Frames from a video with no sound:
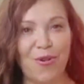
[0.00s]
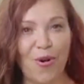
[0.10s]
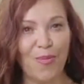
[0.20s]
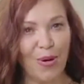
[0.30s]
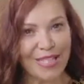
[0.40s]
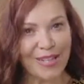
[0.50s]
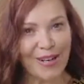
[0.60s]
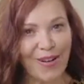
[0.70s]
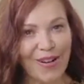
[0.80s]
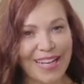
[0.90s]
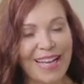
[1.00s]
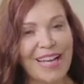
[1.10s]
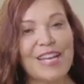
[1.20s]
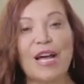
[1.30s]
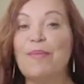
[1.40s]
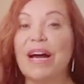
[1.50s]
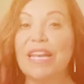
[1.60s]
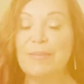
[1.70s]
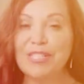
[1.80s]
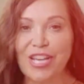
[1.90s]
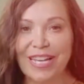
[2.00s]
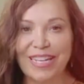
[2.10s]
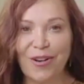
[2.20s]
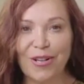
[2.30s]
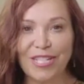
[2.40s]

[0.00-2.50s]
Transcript: Medical Association, and she has